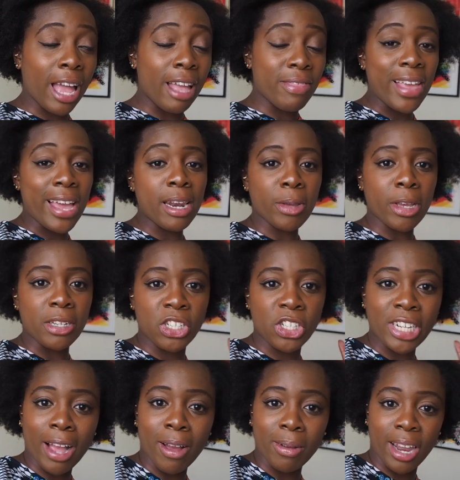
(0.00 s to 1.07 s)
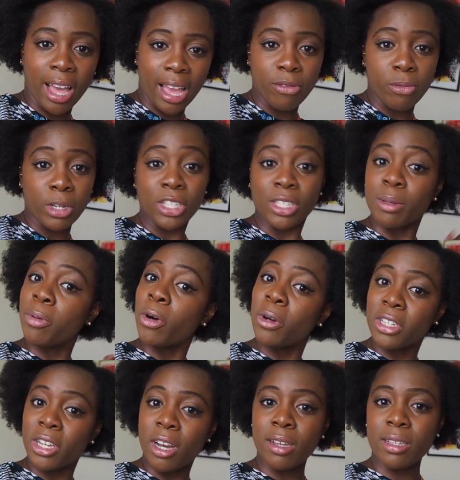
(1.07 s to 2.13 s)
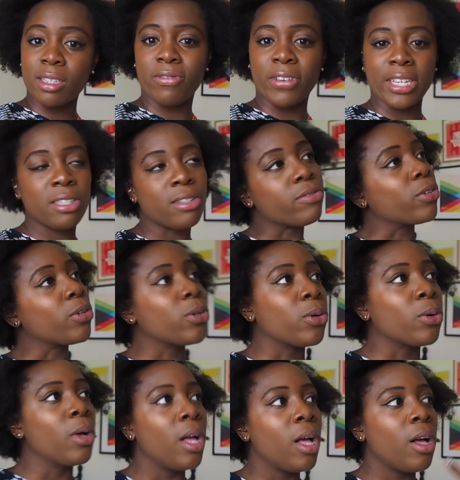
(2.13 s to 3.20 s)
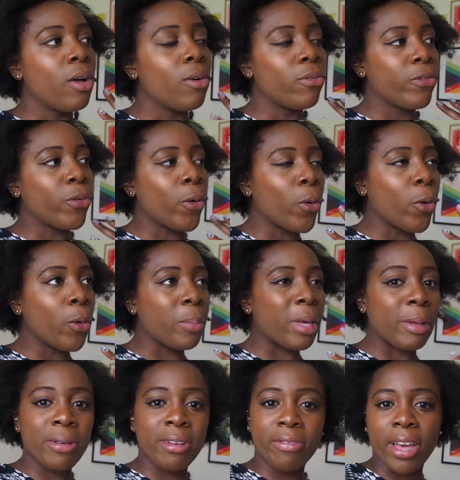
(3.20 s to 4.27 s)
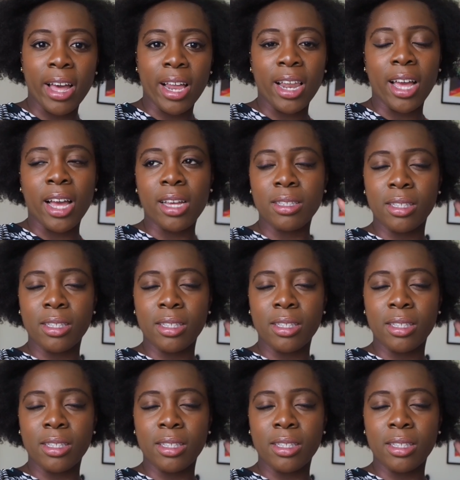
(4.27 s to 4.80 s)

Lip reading: And then I'm going to ShoutOut Live, which is a podcast festival for people of colour.